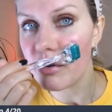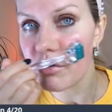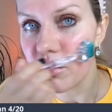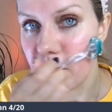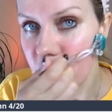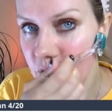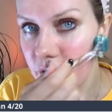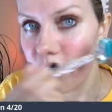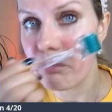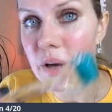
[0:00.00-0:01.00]
you
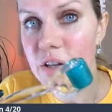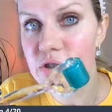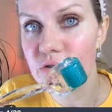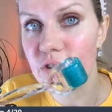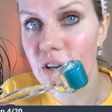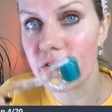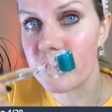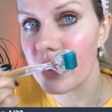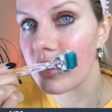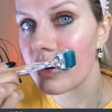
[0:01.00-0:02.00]
roll, make sure you
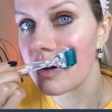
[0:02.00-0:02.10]
lift.